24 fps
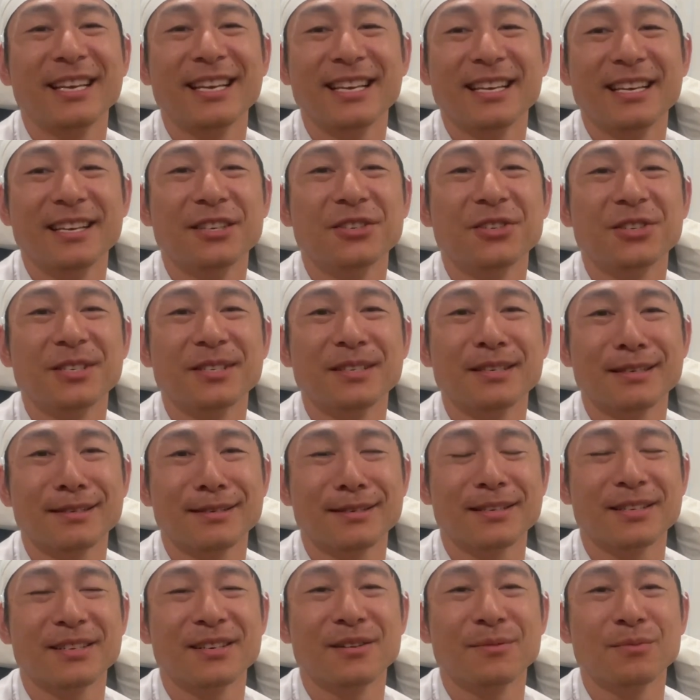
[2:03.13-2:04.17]
EEG
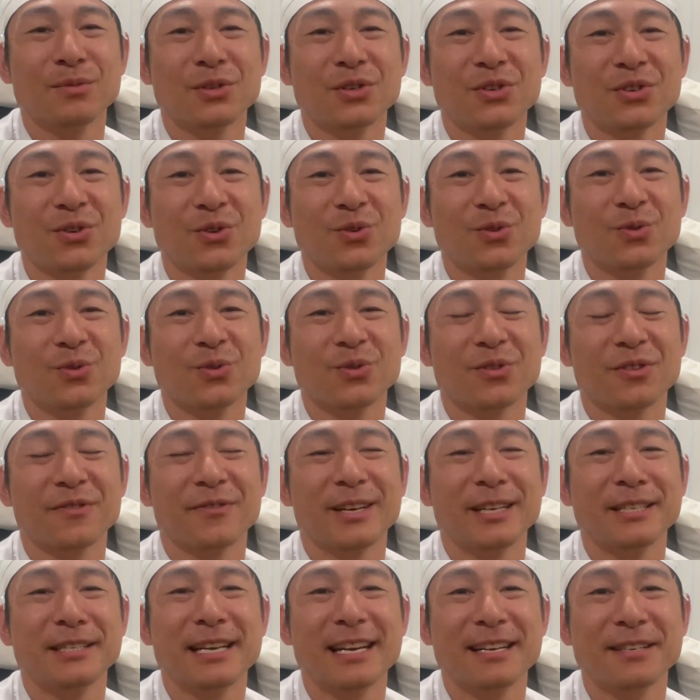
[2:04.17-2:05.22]
system to sort of
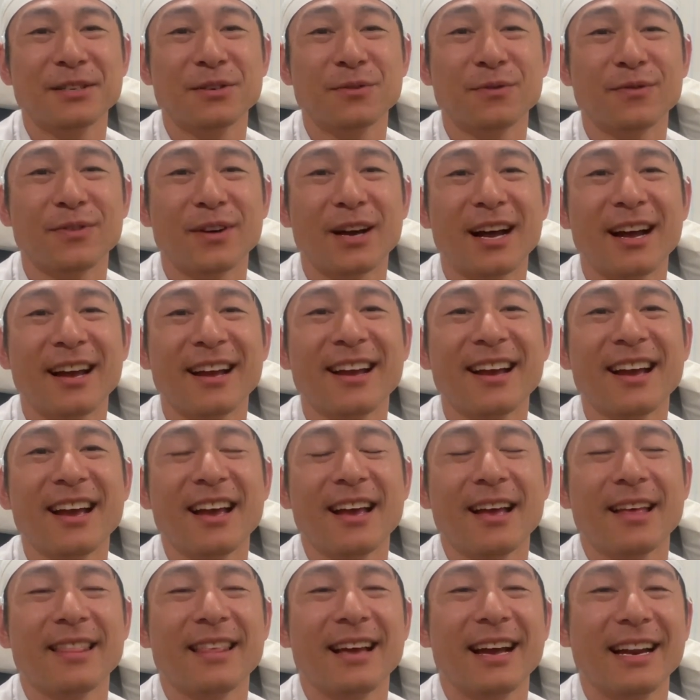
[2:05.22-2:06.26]
identify
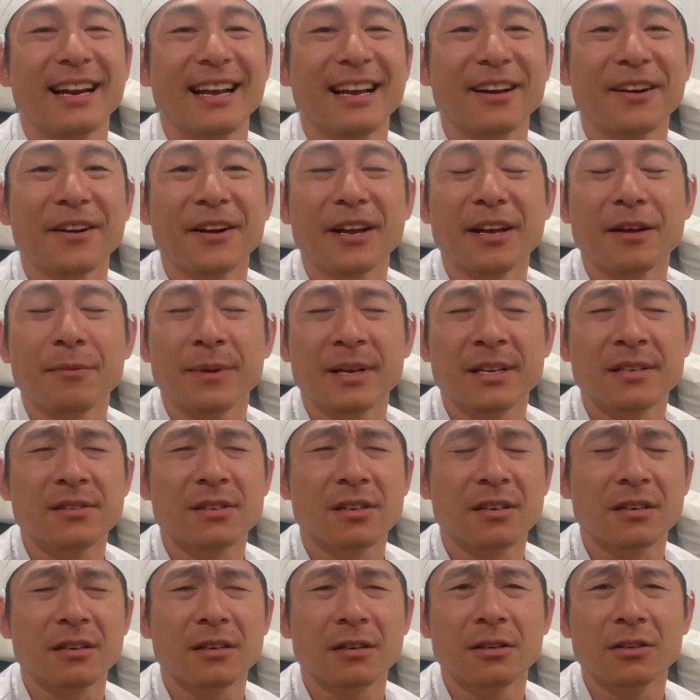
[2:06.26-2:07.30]
that area based
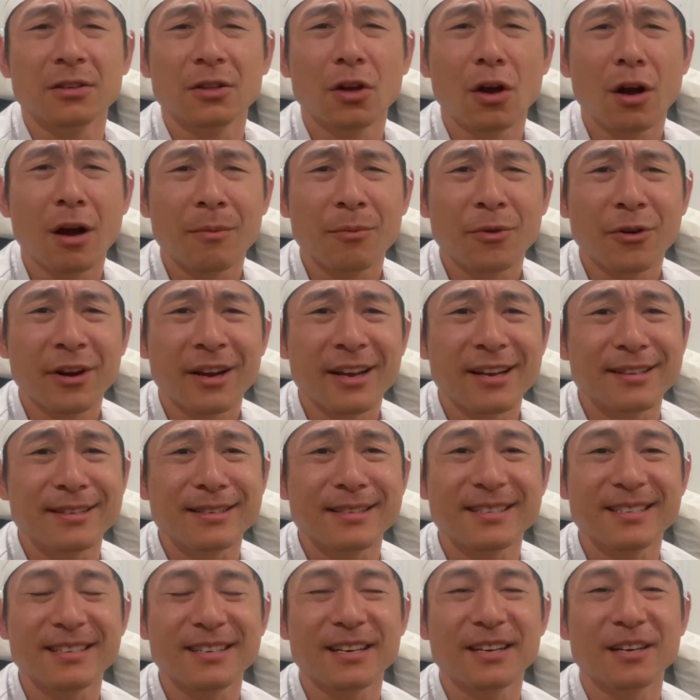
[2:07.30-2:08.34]
on a
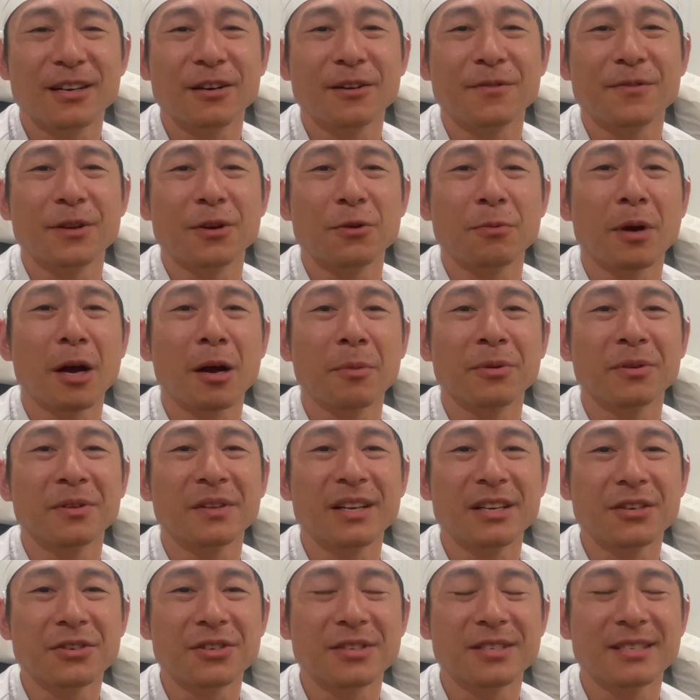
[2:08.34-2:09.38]
conglomerate of,
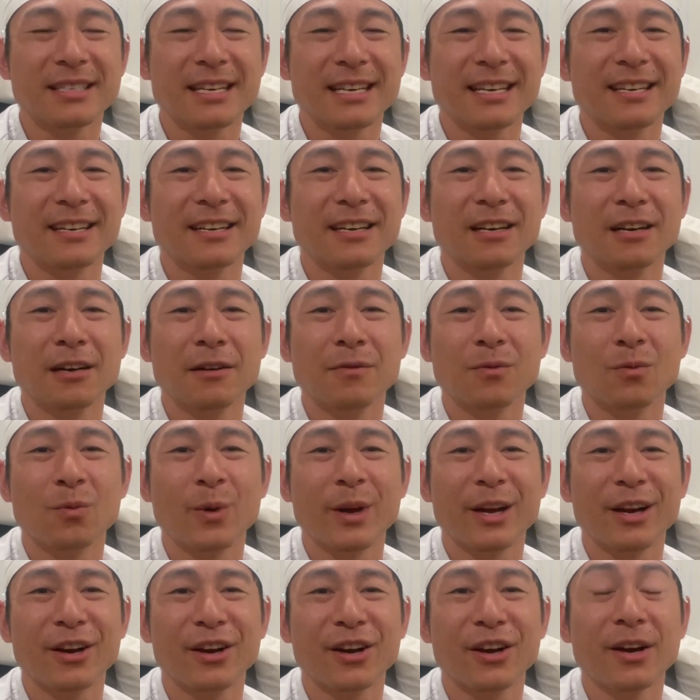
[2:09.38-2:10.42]
population data of
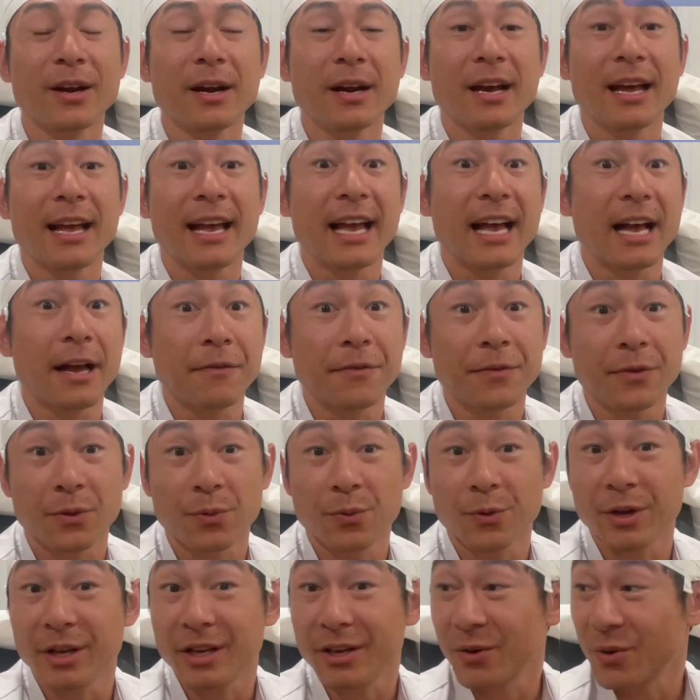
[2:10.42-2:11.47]
where
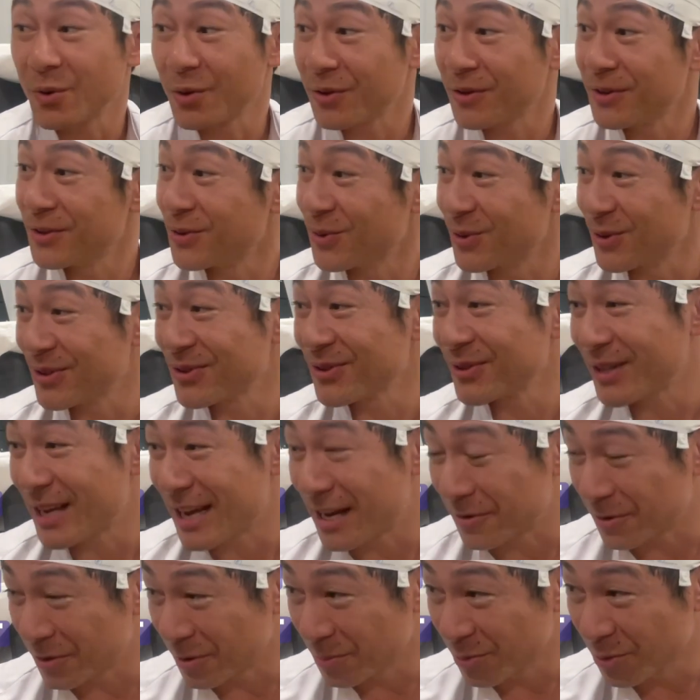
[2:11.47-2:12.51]
F3 or the
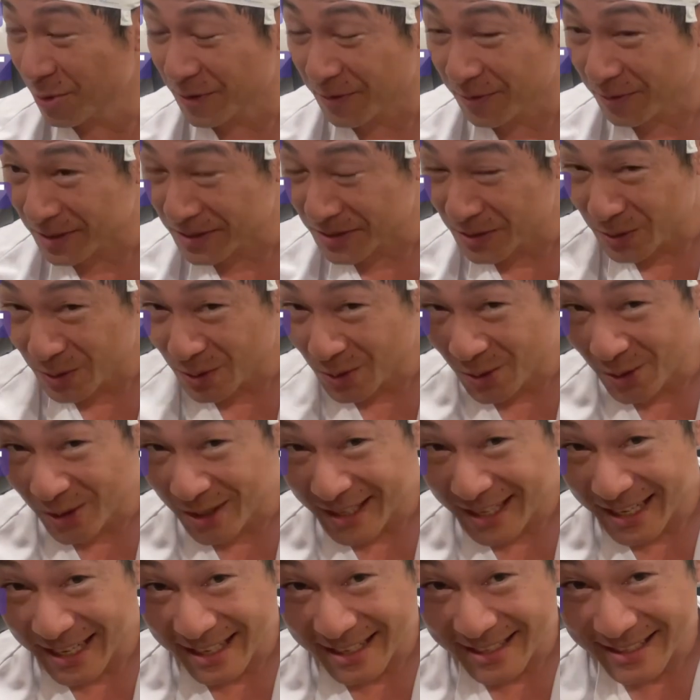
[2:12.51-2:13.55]
dorsolateral prefrontal
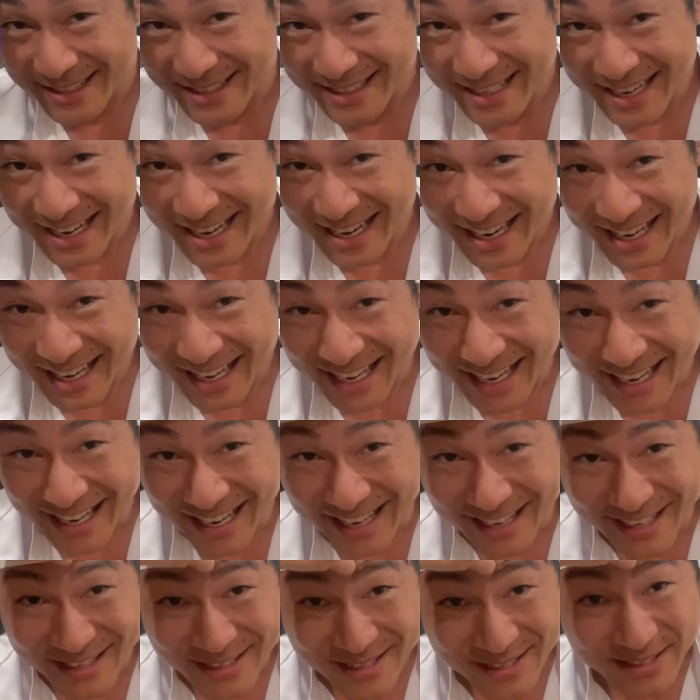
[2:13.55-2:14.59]
cortex
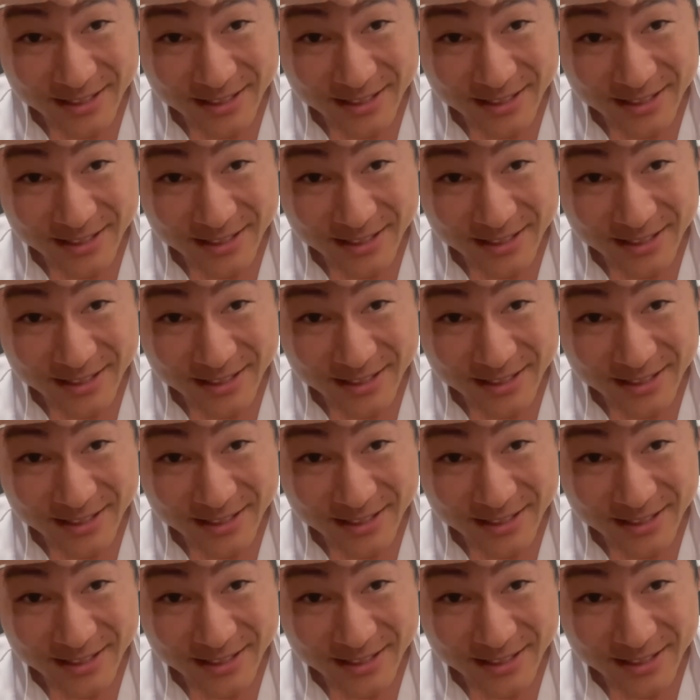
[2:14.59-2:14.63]
is.